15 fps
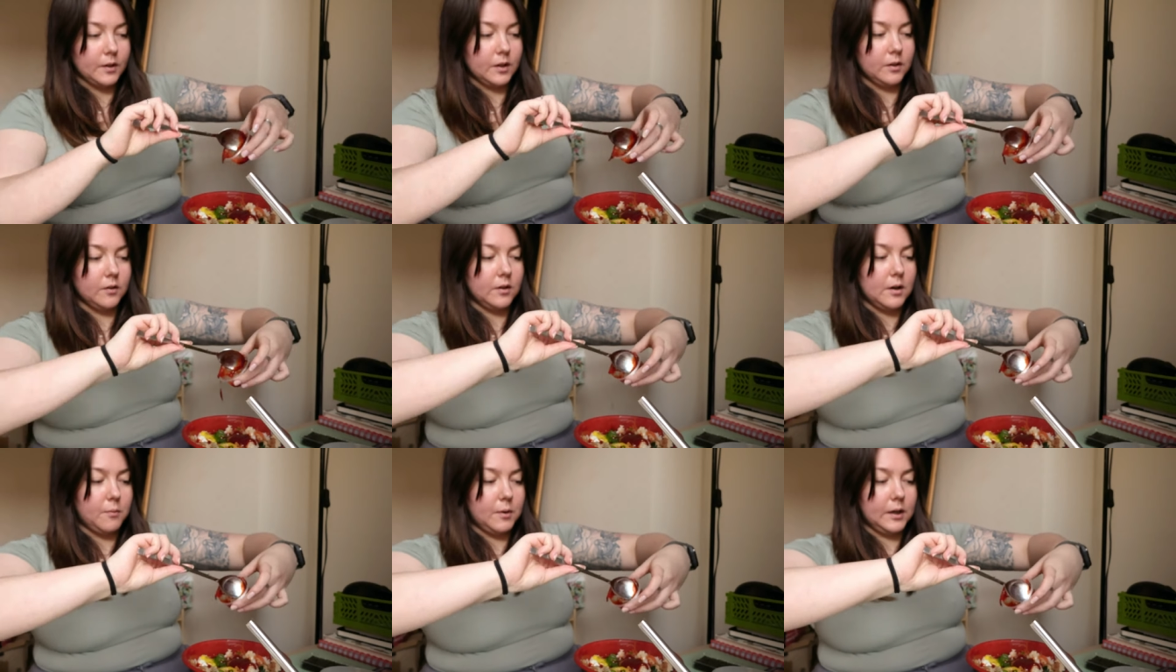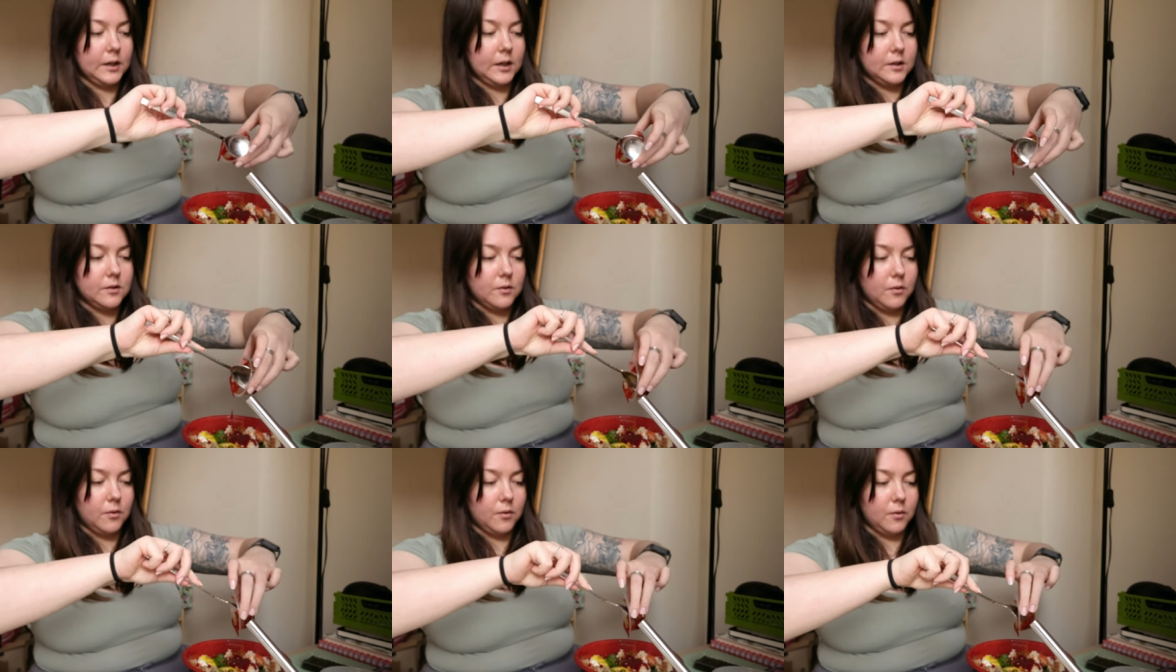I'm gonna whack it
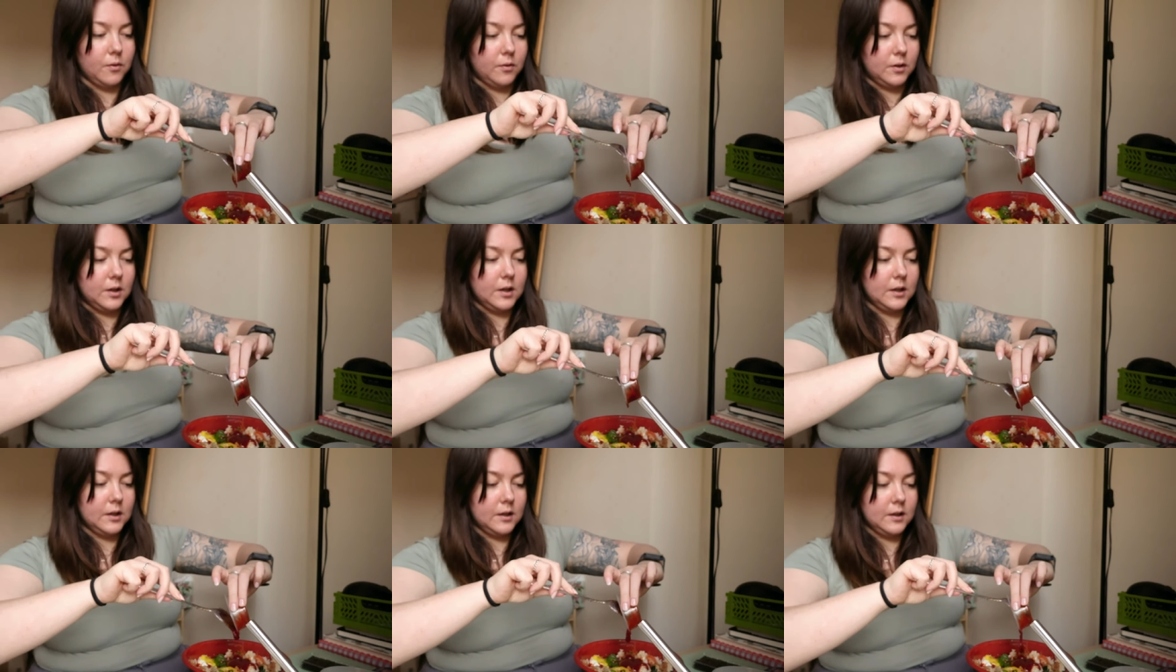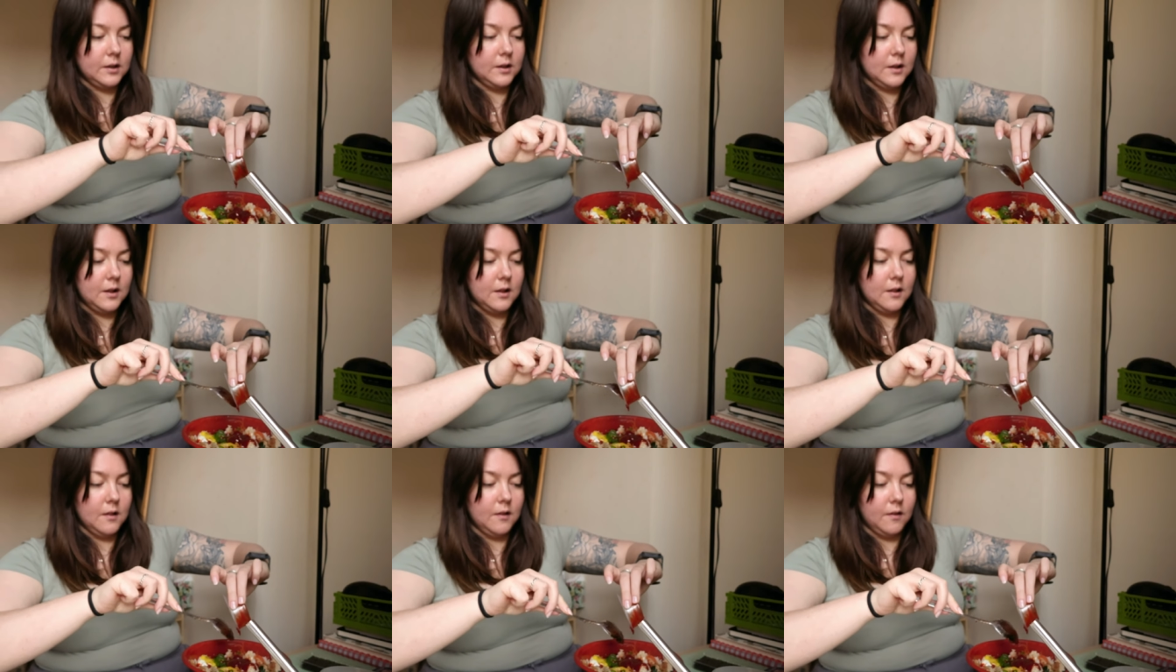all
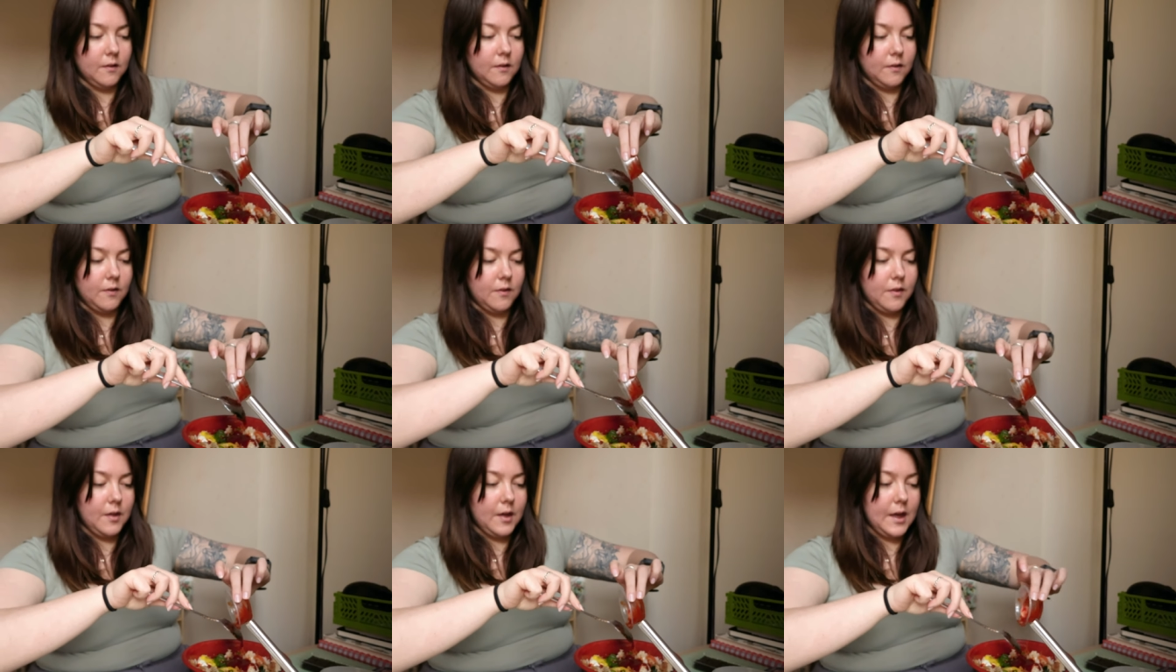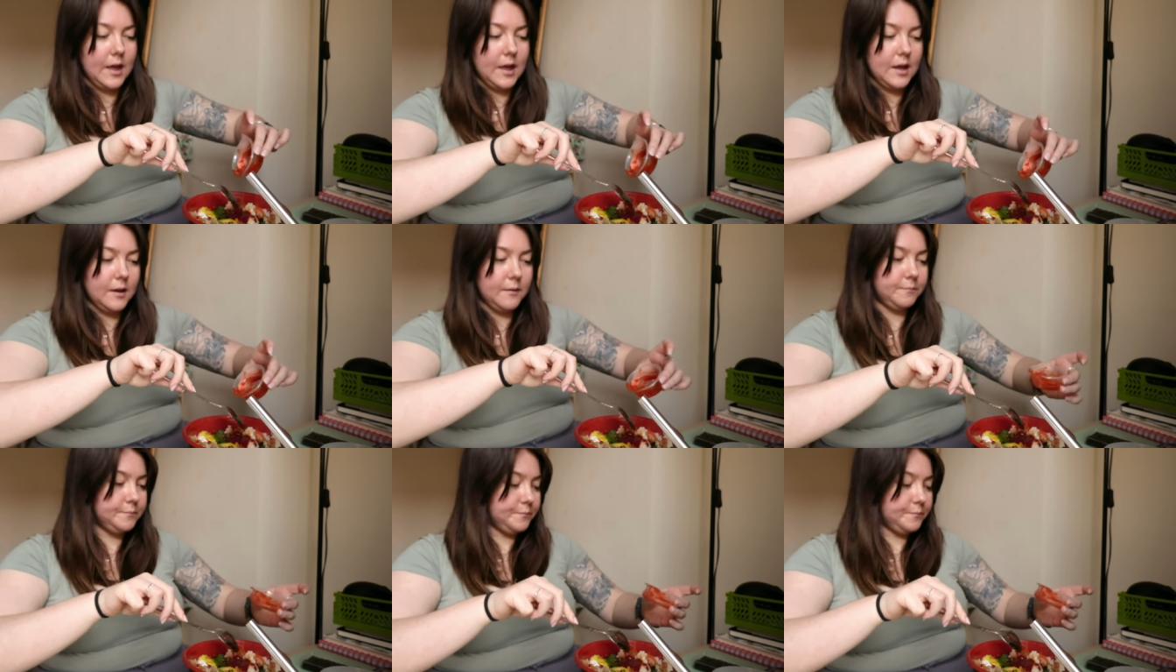there